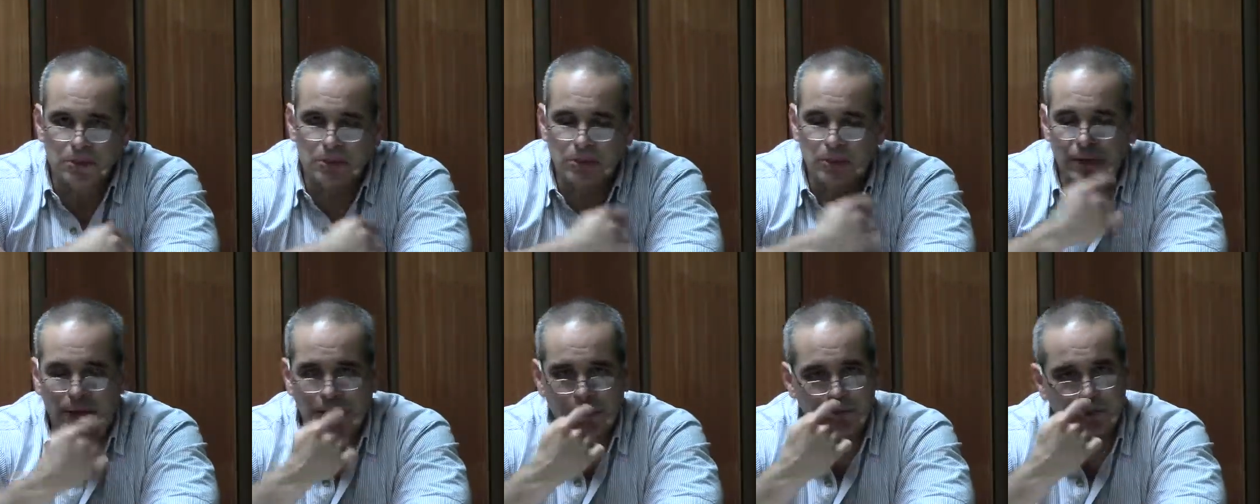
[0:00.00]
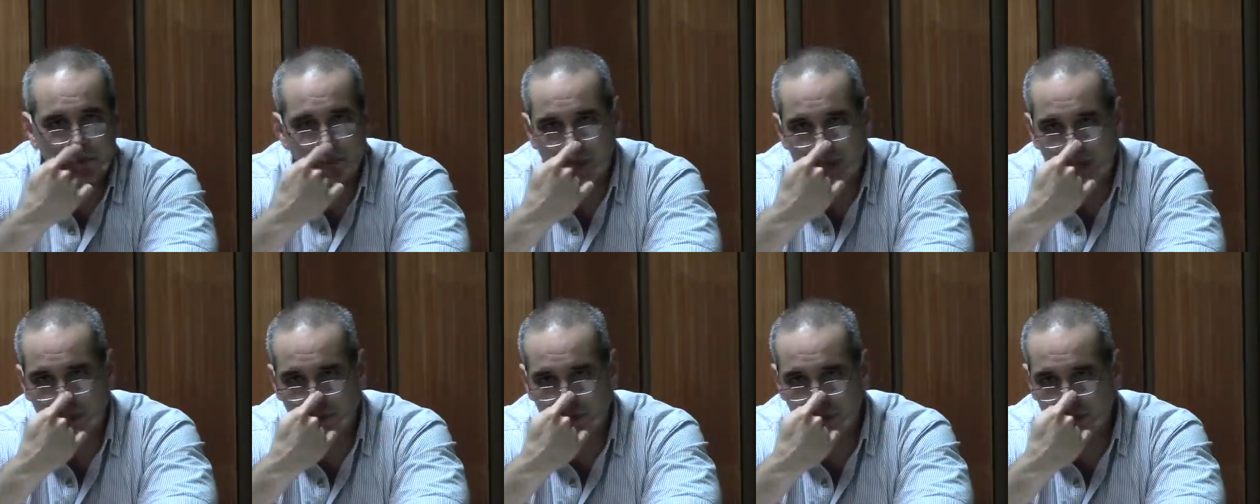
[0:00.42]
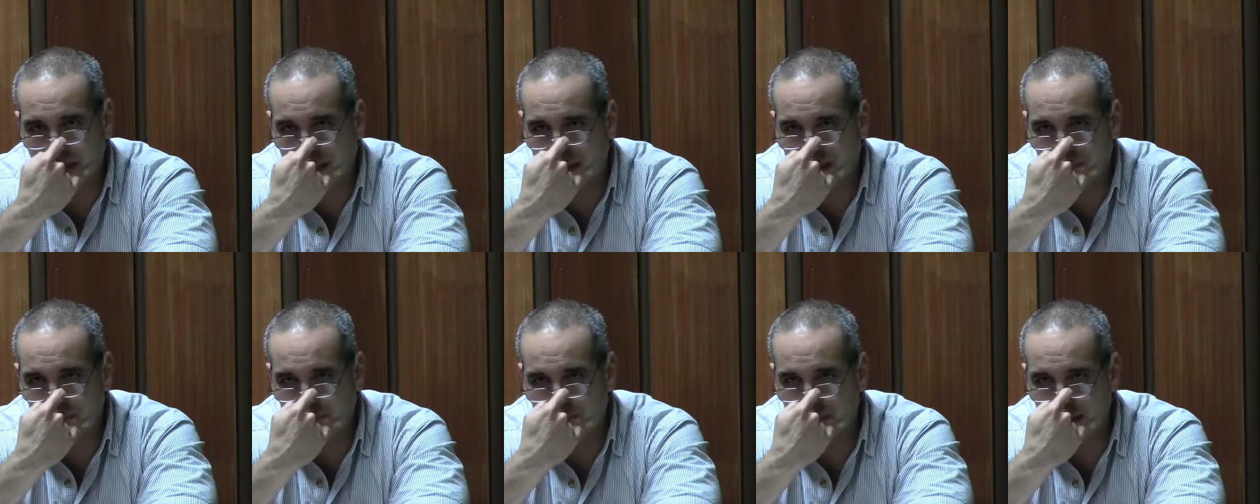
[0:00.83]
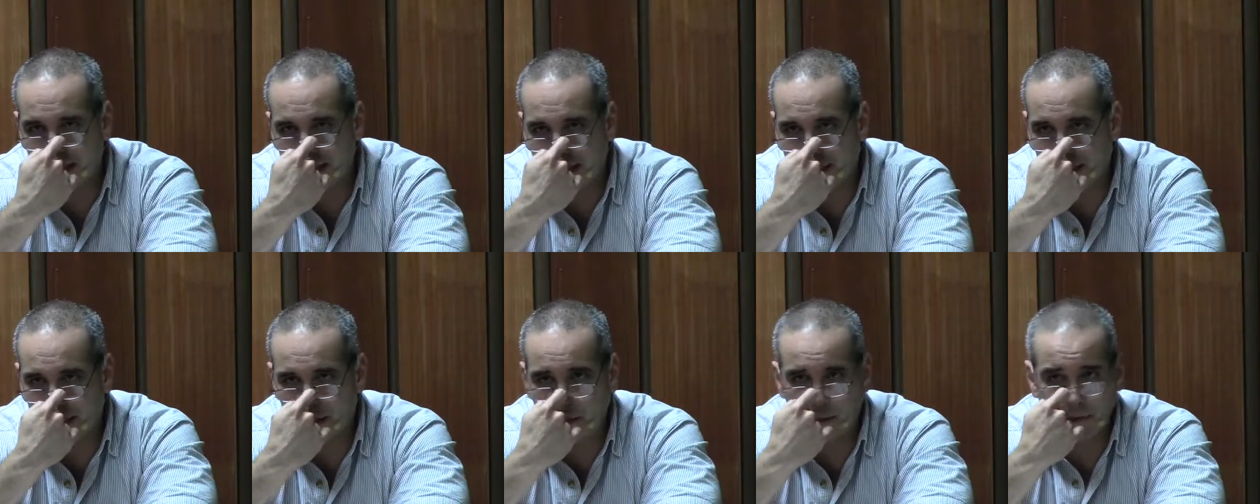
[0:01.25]
have a better life
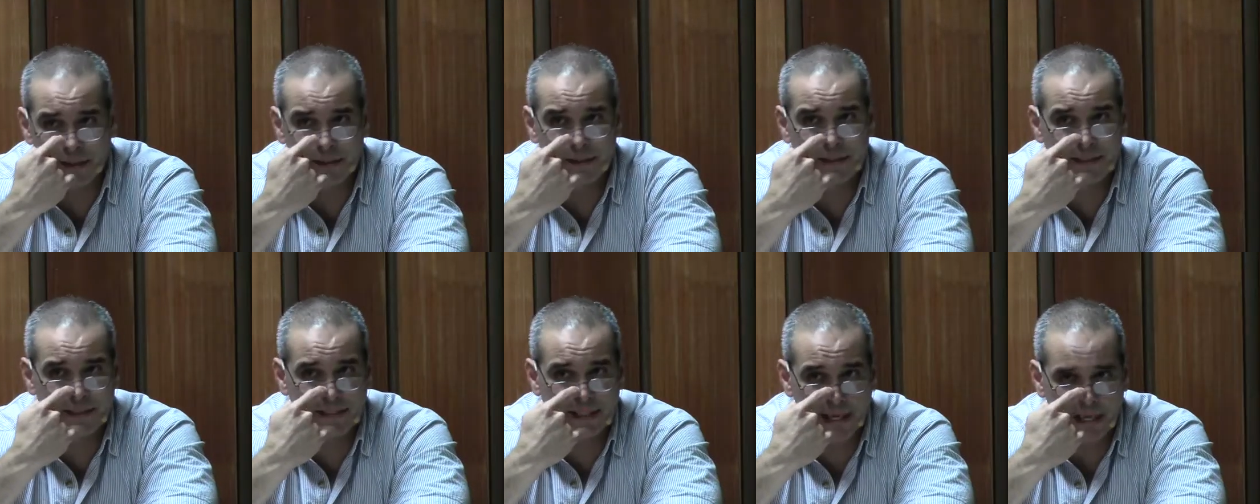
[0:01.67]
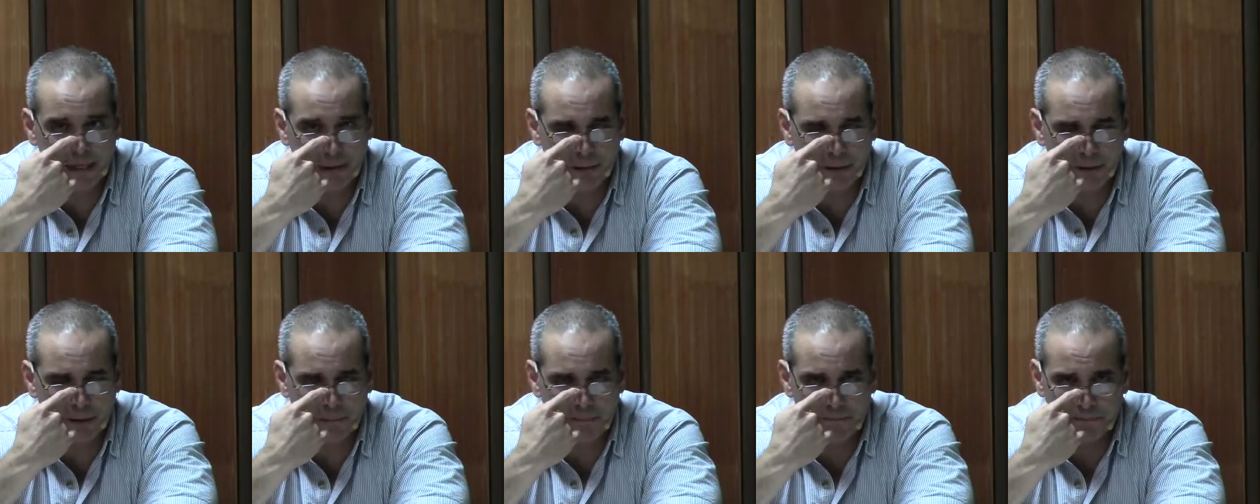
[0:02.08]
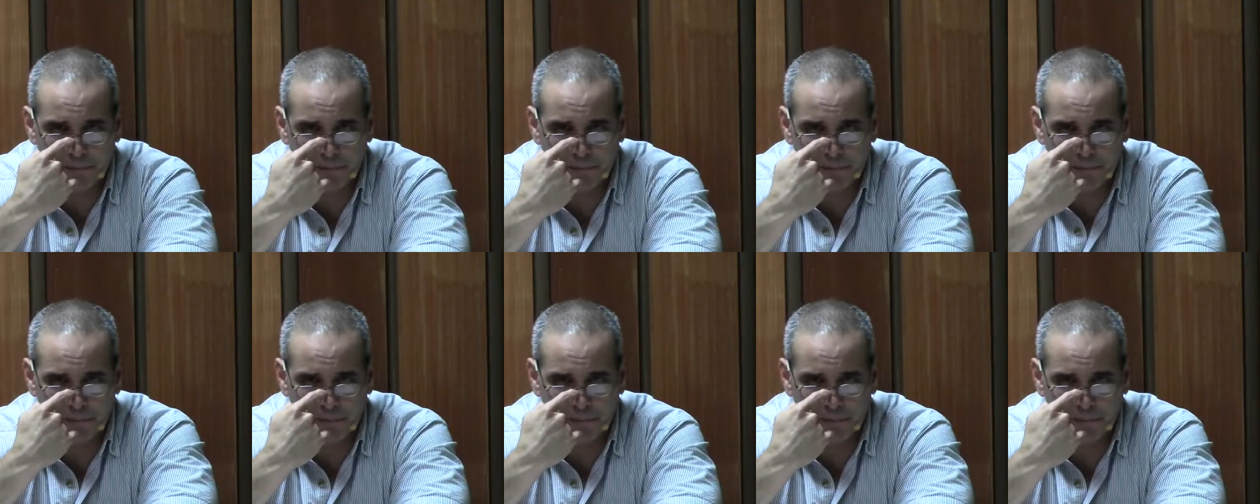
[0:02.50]
now, etc.